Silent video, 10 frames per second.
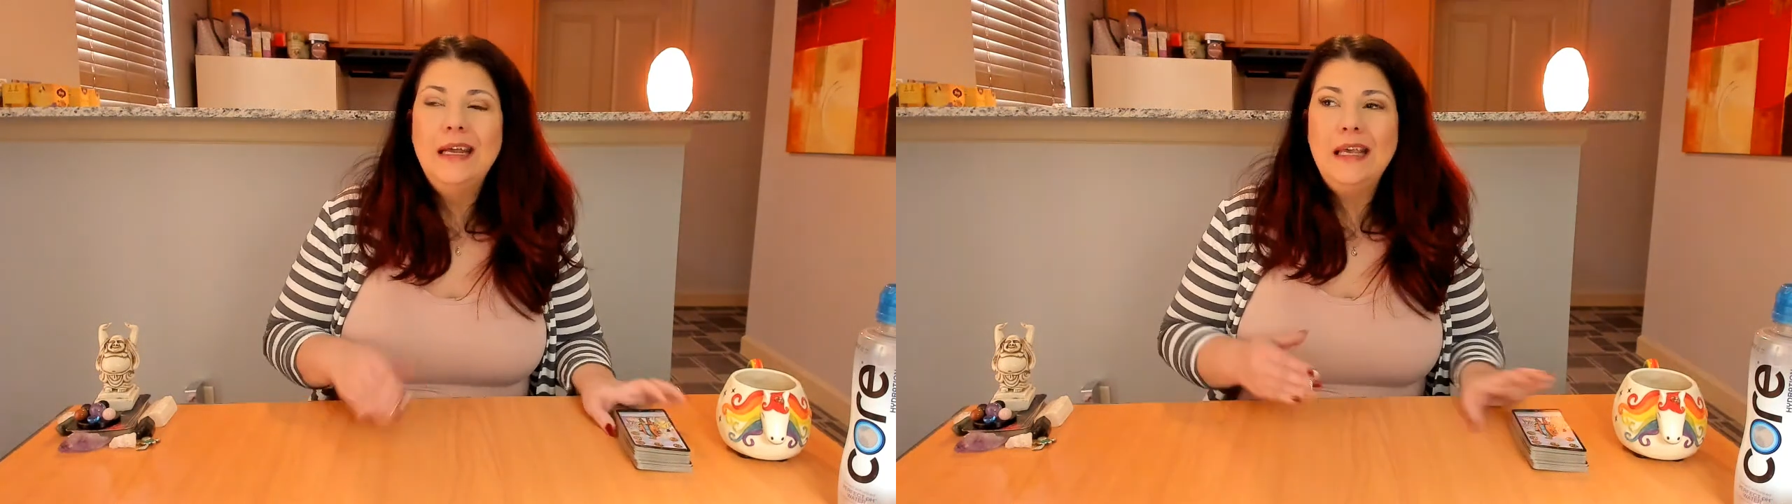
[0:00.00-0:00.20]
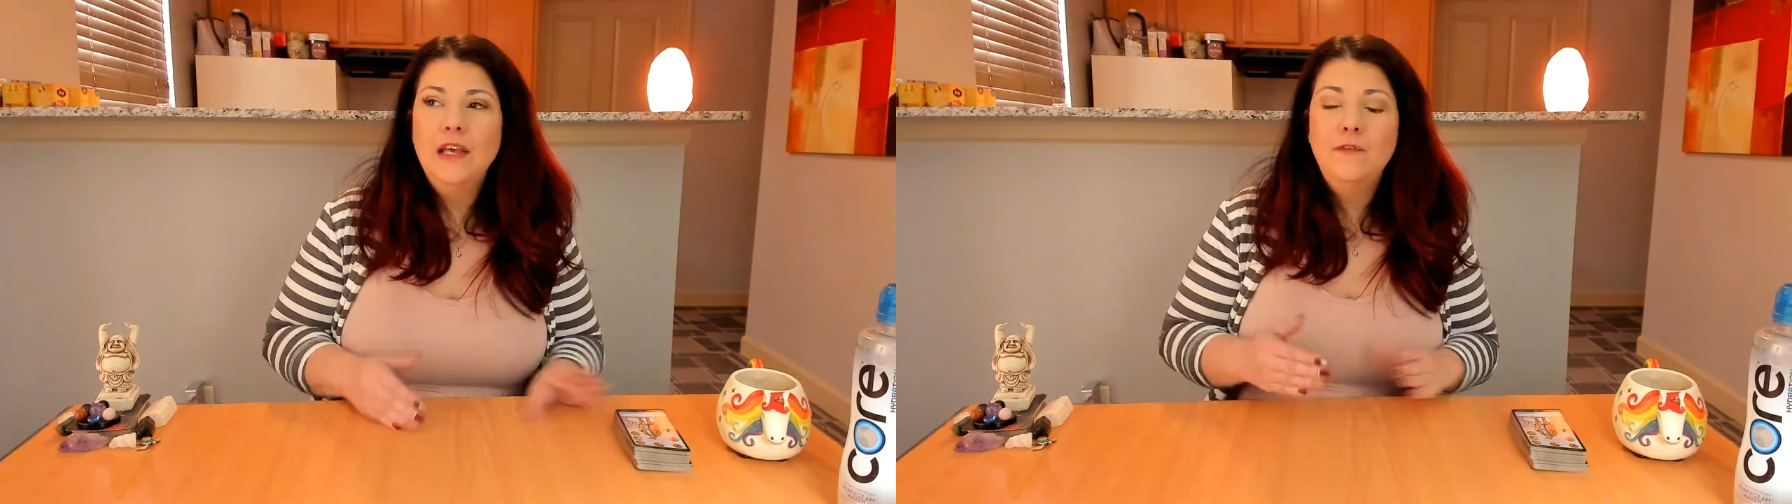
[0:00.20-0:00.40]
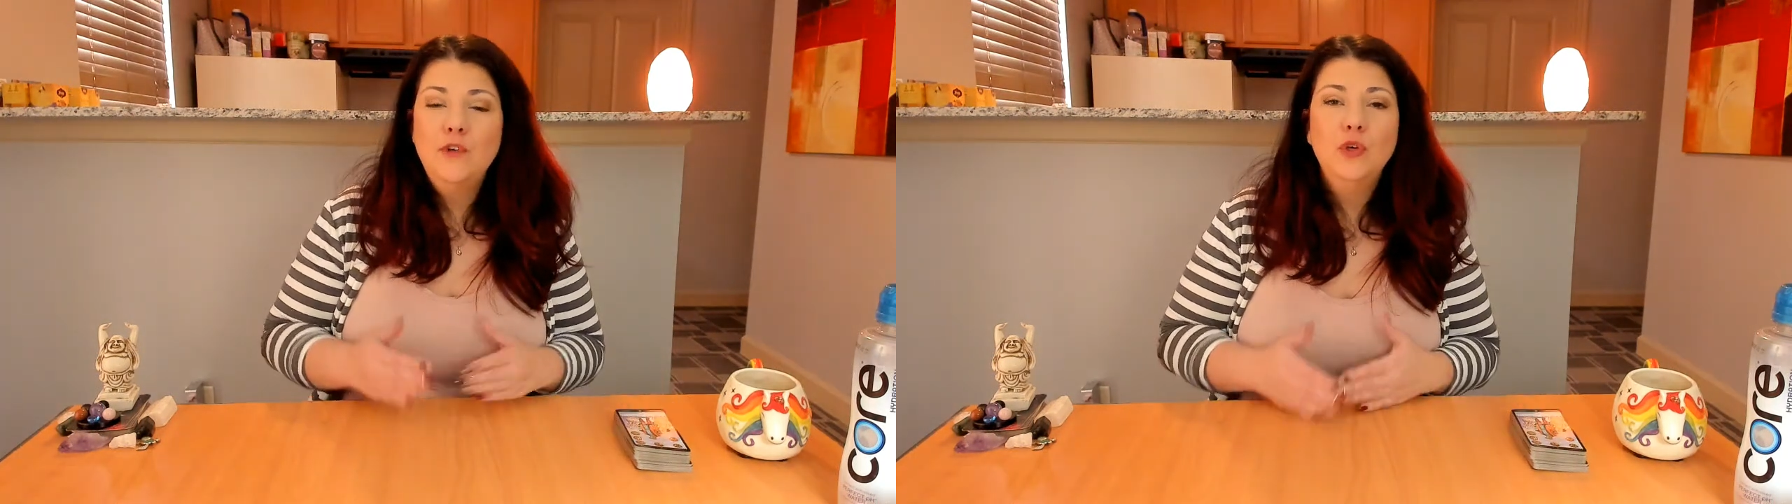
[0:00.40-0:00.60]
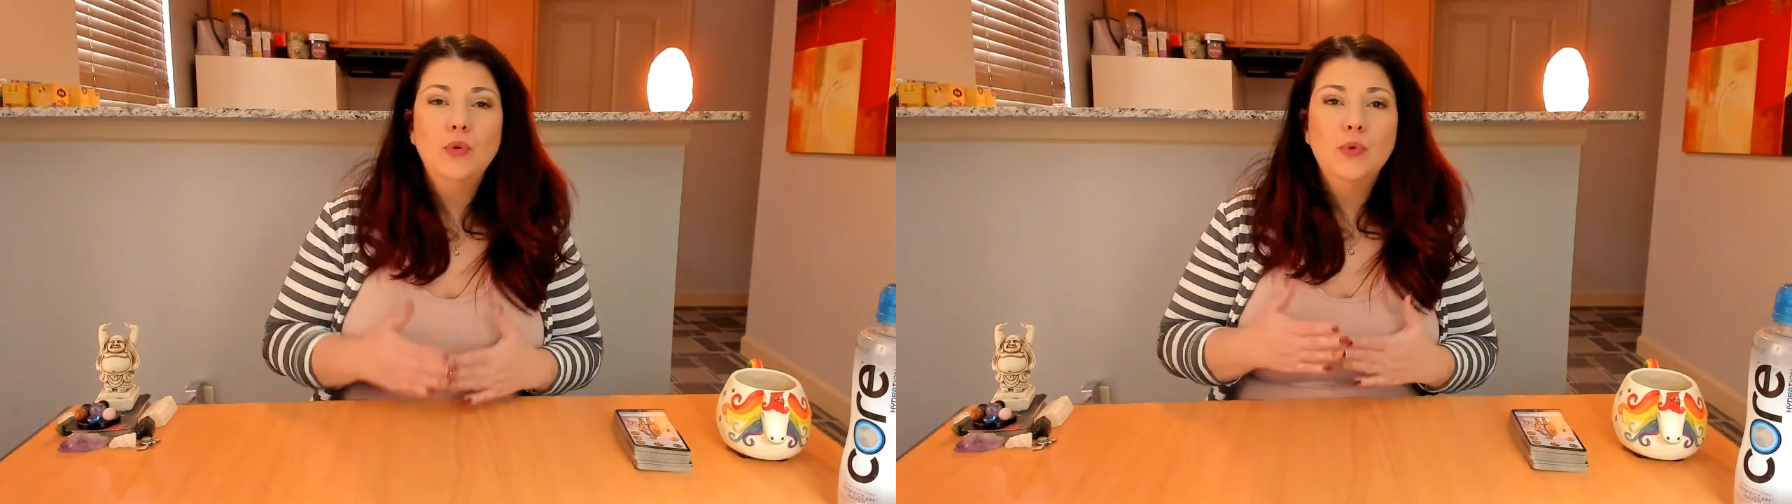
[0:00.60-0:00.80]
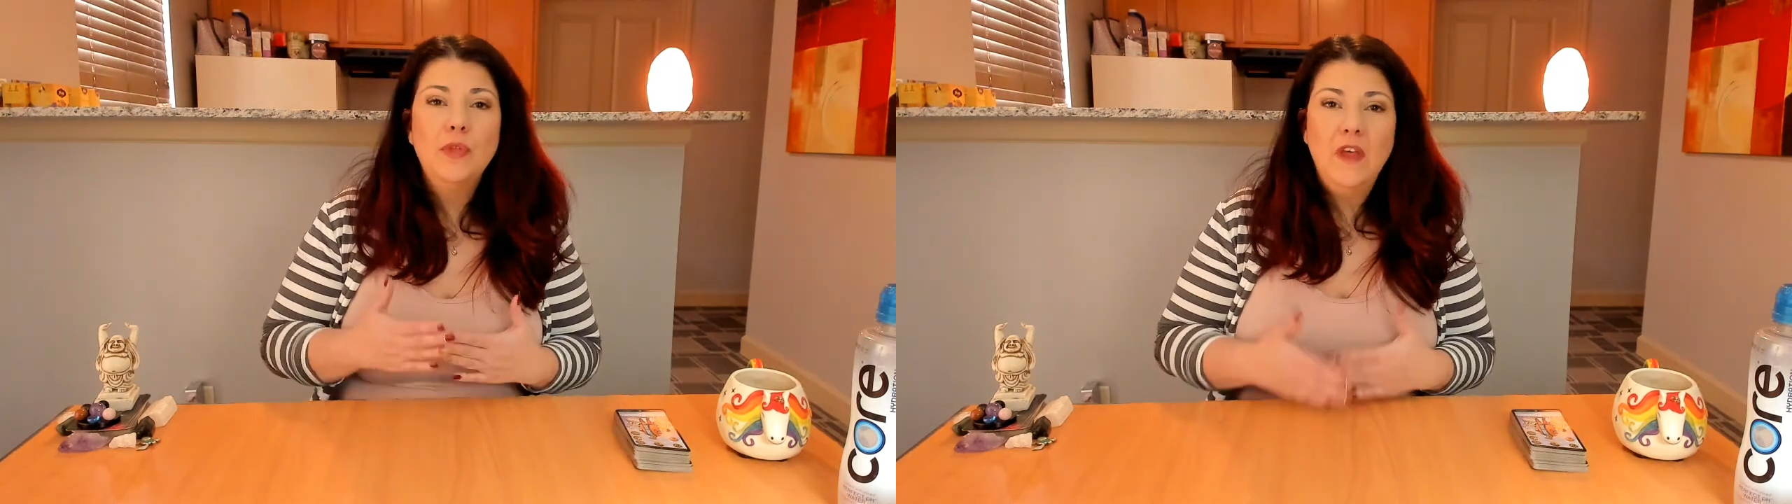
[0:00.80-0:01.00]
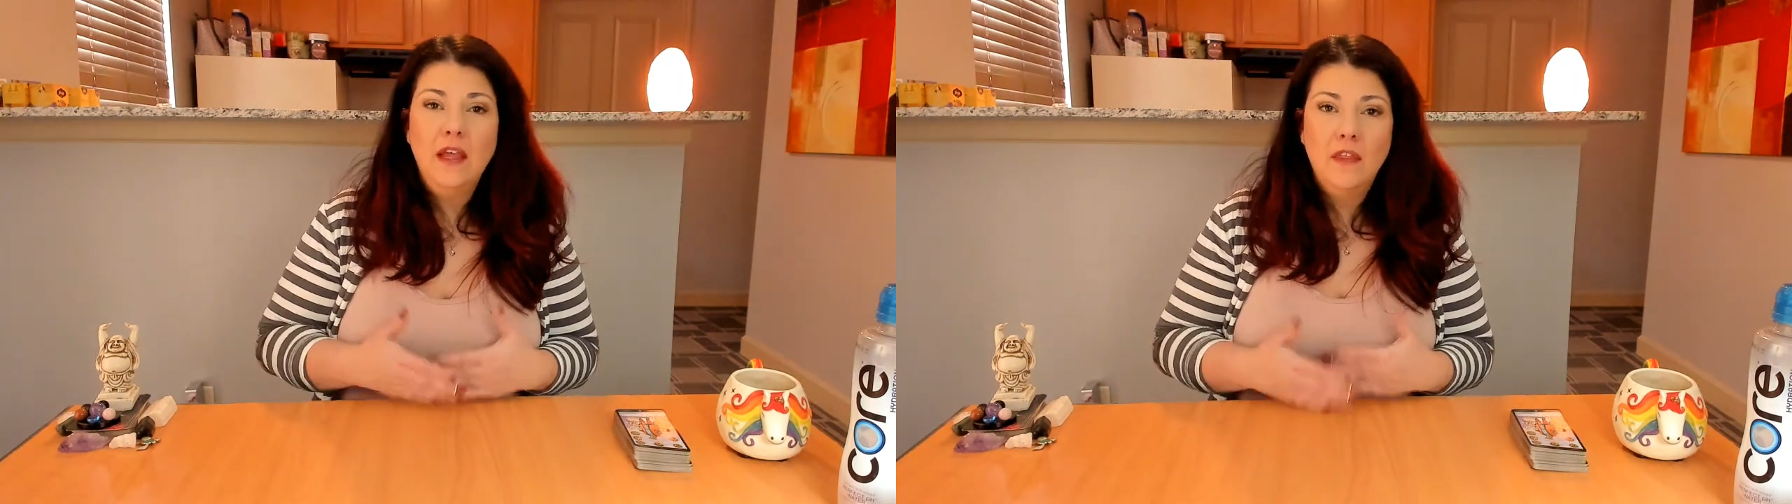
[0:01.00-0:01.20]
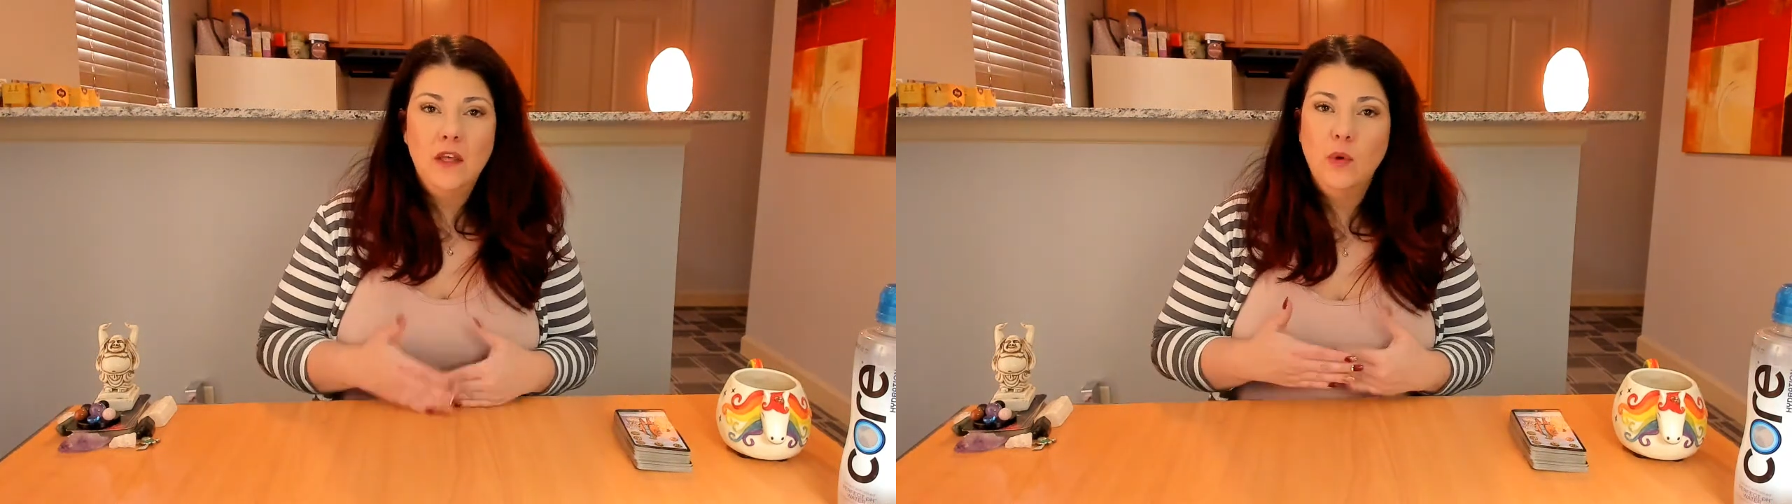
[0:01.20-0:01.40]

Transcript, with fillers: If you think that you